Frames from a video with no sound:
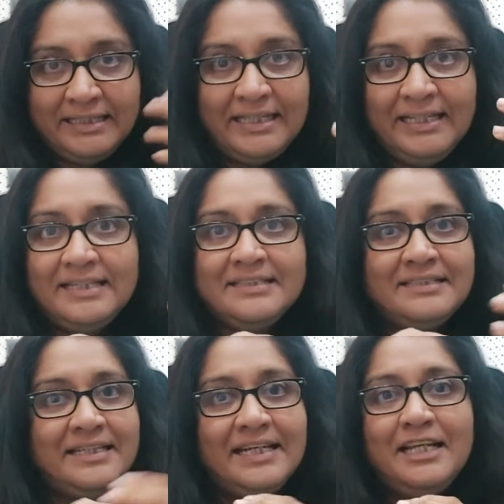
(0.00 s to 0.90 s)
telling
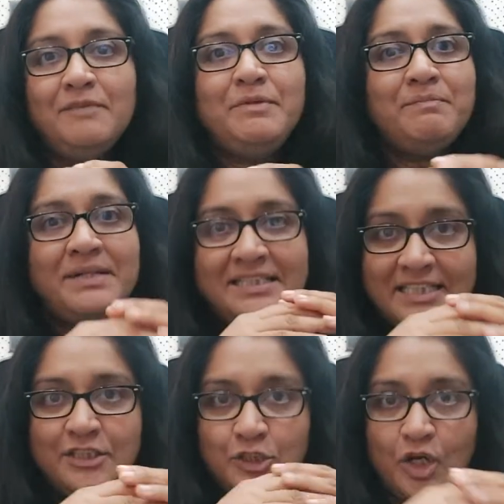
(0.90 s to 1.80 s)
Sinhala people,
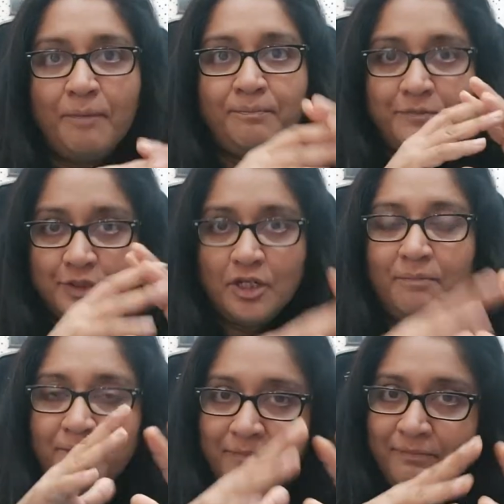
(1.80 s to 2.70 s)
just stop,